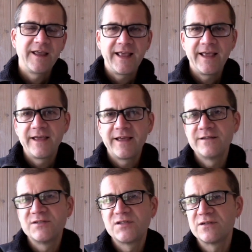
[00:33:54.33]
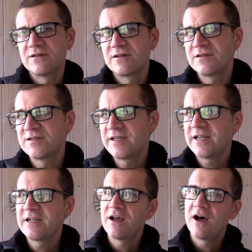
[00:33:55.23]
And to
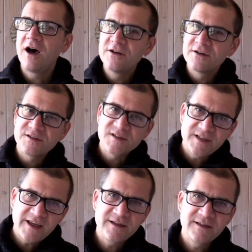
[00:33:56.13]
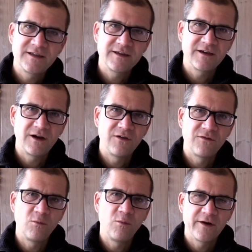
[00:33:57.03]
get an understanding
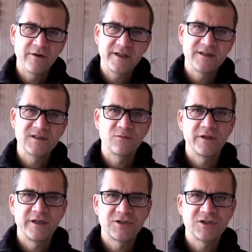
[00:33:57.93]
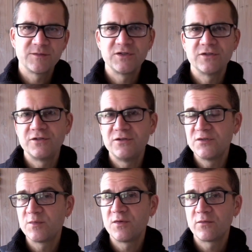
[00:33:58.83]
of where it is in relationship to your
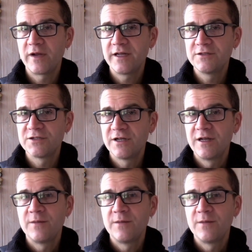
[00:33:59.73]
usable range,